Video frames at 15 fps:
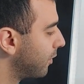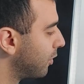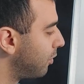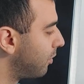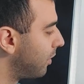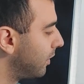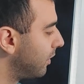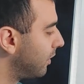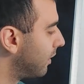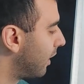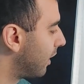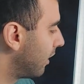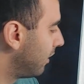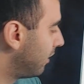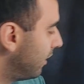Write it
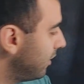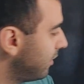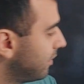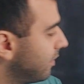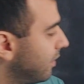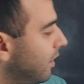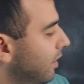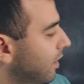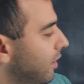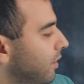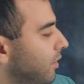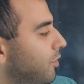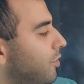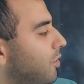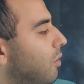like this.
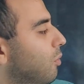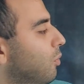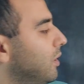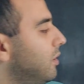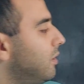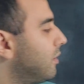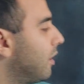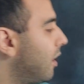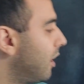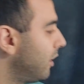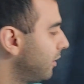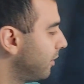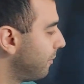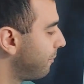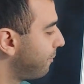So we
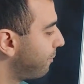start